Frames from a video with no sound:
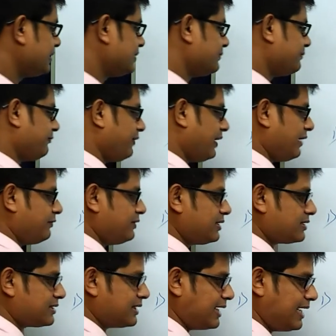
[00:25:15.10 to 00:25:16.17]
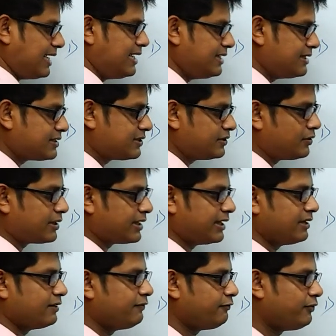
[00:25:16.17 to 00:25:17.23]
5 years is not
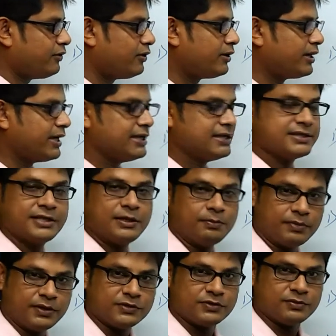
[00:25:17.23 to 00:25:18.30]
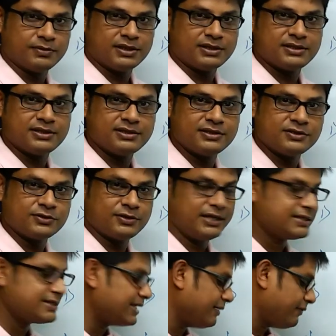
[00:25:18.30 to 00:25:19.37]
enough for his imprisonment. So
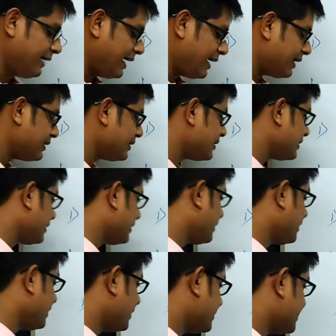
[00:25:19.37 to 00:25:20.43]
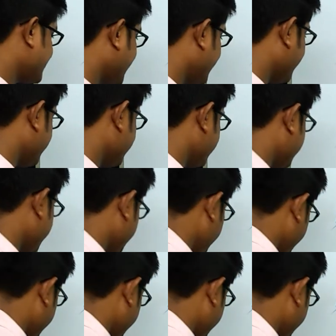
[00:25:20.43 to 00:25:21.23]
let's have a third sentence.